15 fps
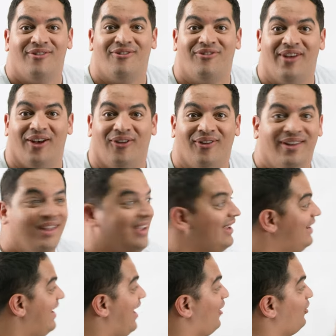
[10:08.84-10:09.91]
fill.
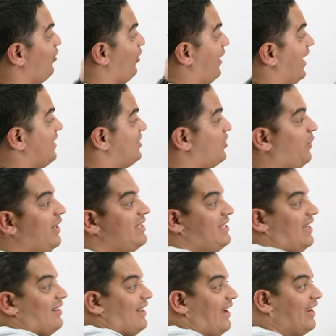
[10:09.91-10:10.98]
Now look, it's
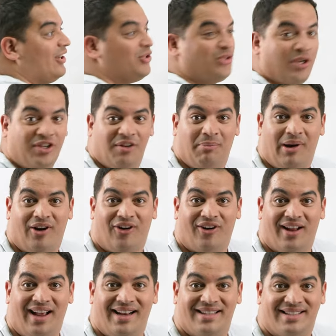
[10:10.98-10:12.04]
squeezing it like constrictive
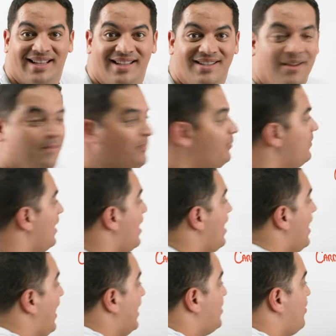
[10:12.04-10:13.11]
pericarditis is.
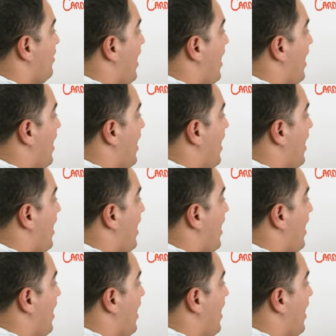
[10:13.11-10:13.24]
And so